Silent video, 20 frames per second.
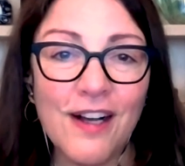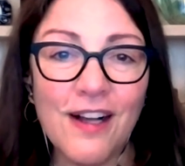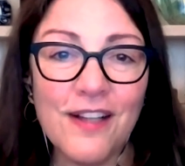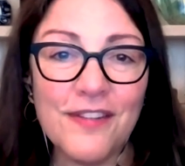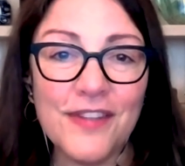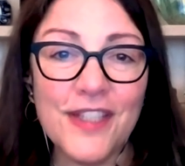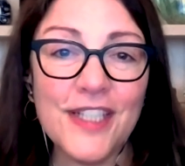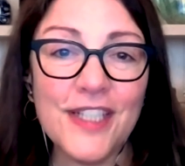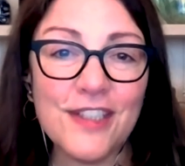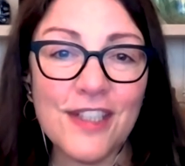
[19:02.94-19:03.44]

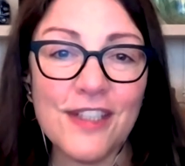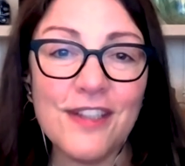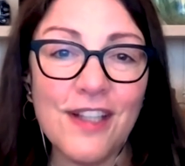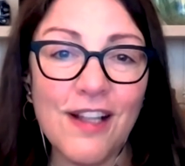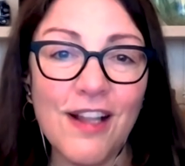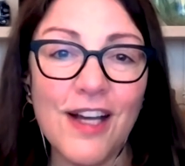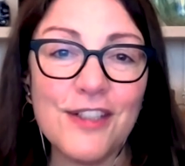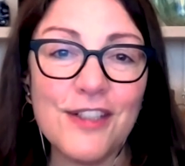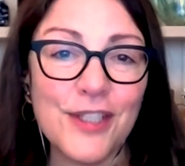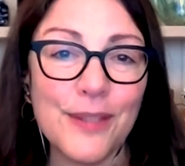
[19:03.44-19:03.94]
These
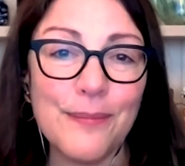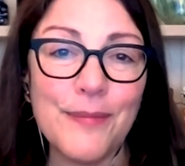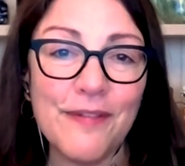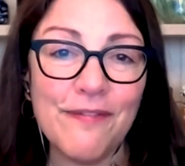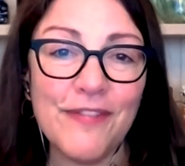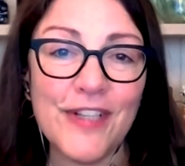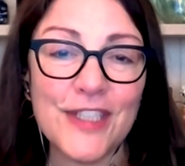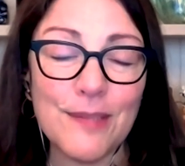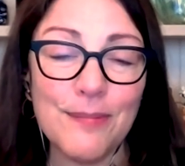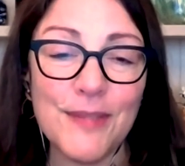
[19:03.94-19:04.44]
long term
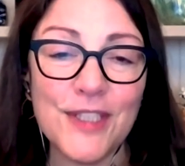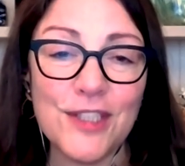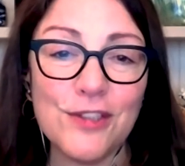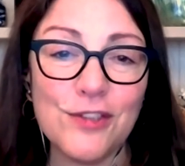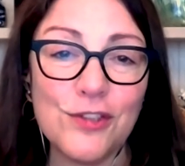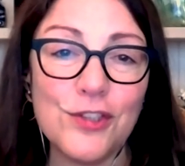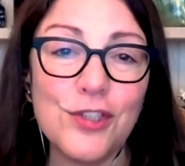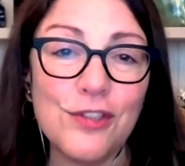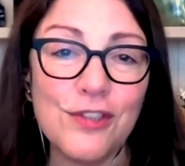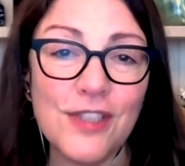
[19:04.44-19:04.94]
investments
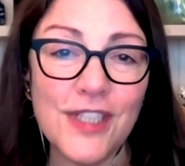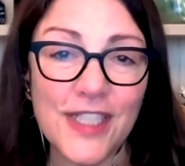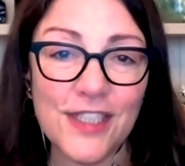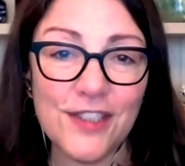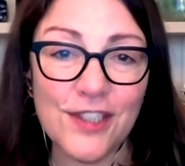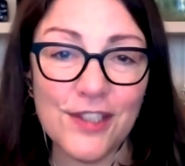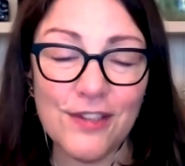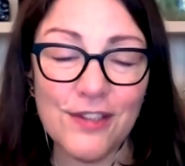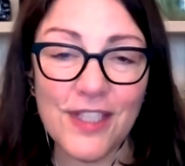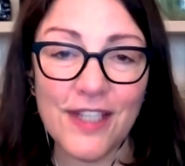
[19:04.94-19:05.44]
truly
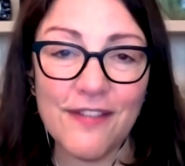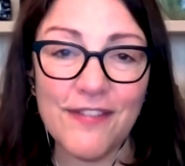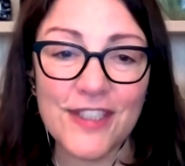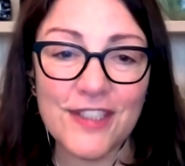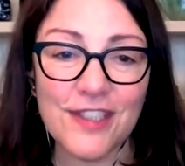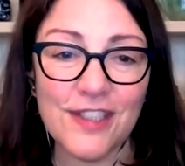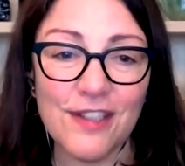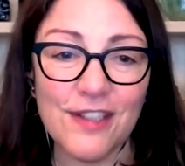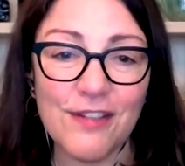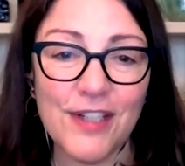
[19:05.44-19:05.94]
do give
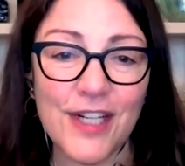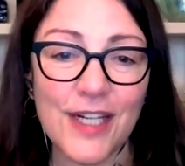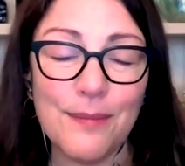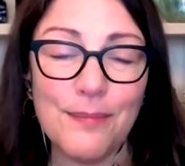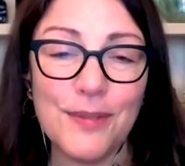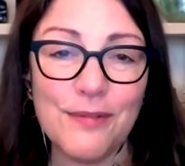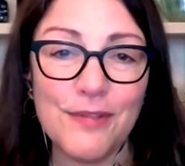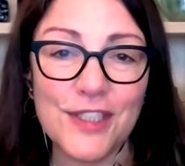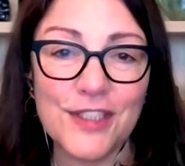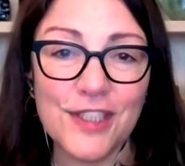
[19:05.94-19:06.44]
us an
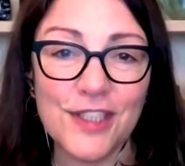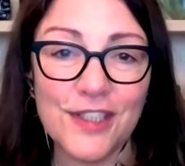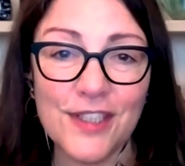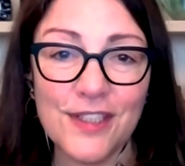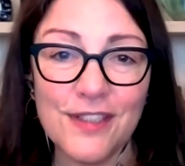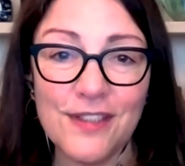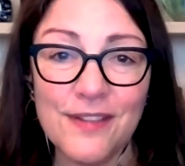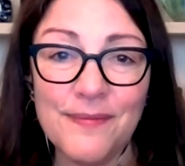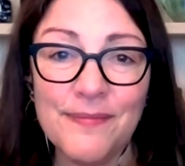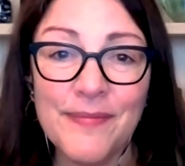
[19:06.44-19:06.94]
incredible
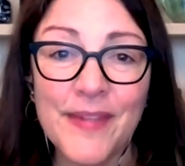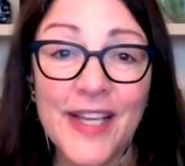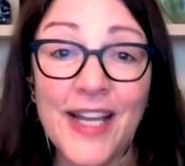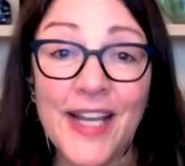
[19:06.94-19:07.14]
return.